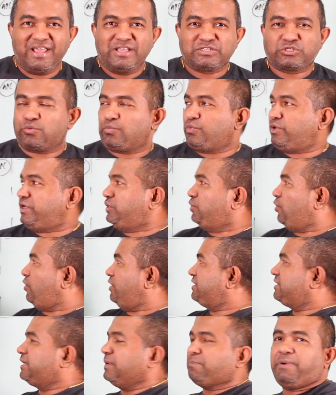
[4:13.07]
So we
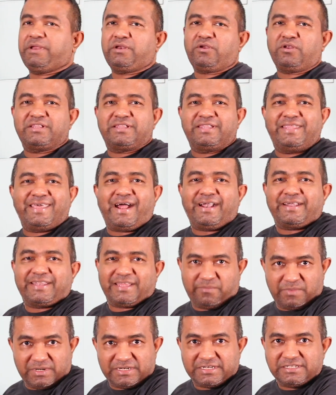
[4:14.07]
don't depend on their
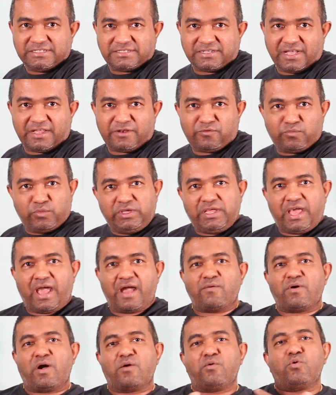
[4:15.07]
table design. We
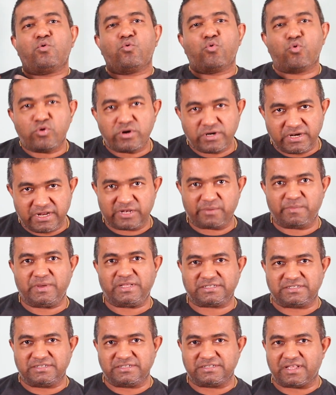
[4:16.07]
have our own
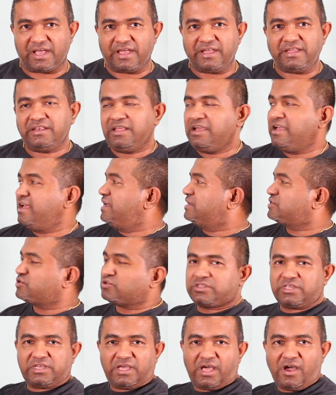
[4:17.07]
database design.
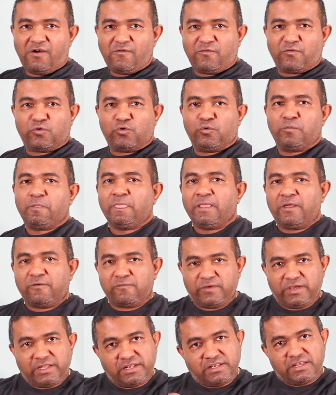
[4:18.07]
So therefore,
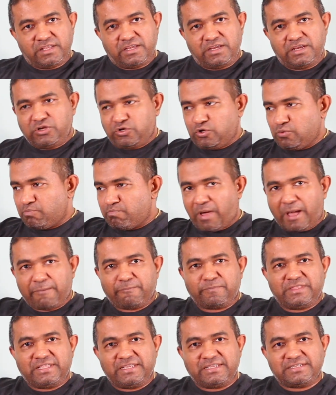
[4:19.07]
we need to
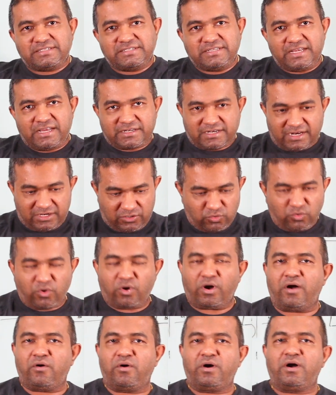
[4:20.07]
map these data to
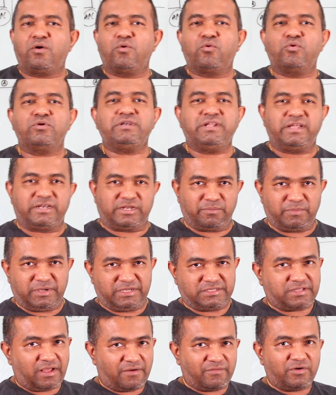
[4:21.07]
our own
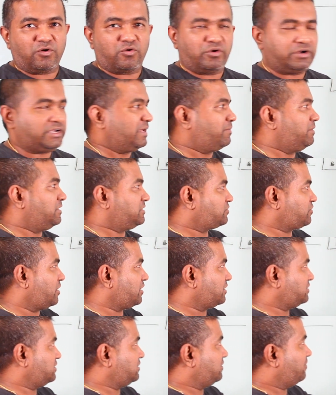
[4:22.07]
database, our own table
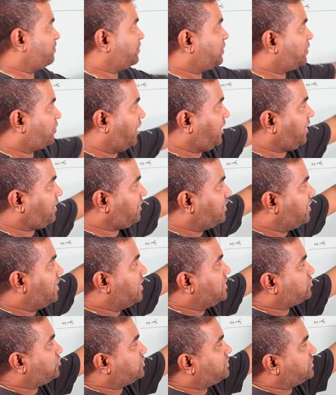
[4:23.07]
structure, right?
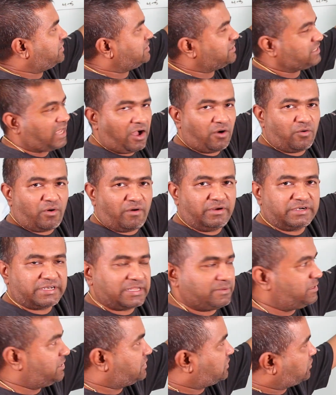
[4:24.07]
So this is how our
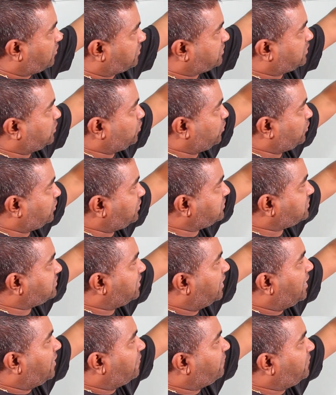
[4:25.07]
table structure works.
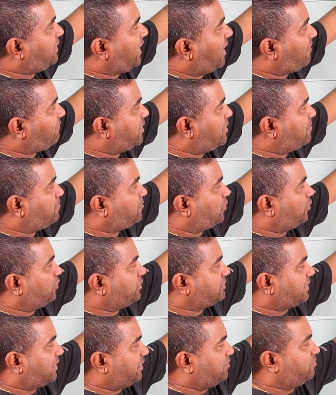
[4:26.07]
We have
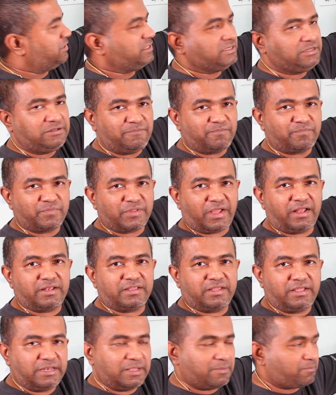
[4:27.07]
employee table
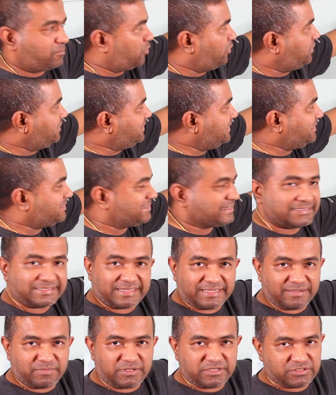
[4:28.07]
and then employee detail
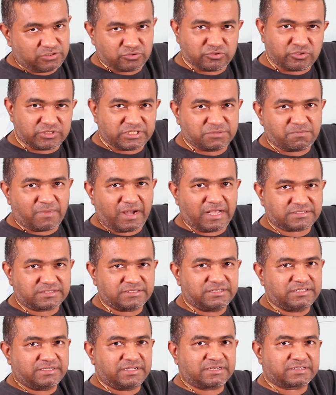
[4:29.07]
table. You know this master
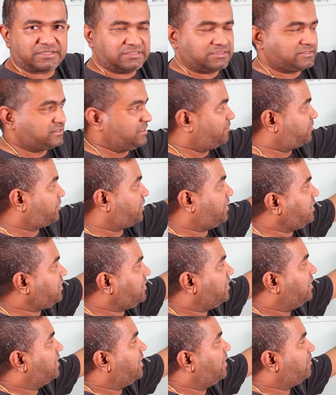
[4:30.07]
detail concept,
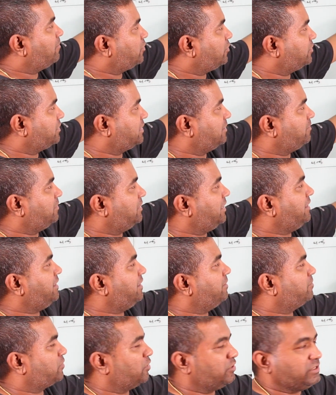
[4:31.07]
right? Employee table and
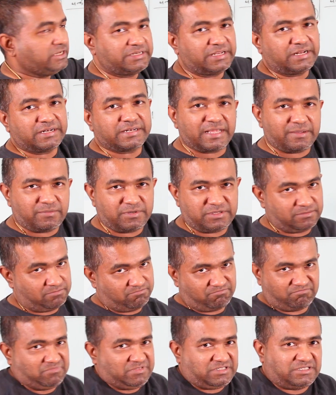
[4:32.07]
employee detail table.
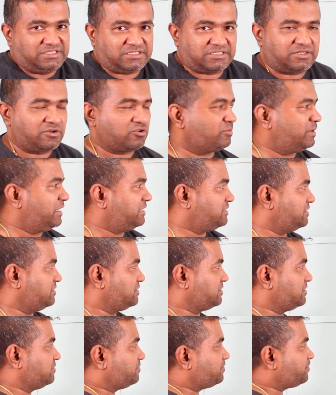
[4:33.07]
It's just a
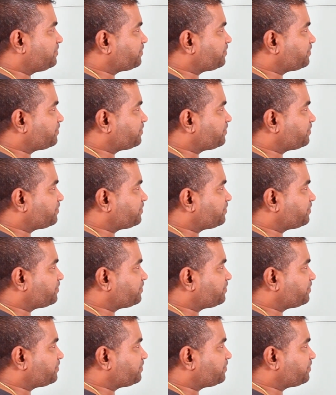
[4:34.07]
normalization.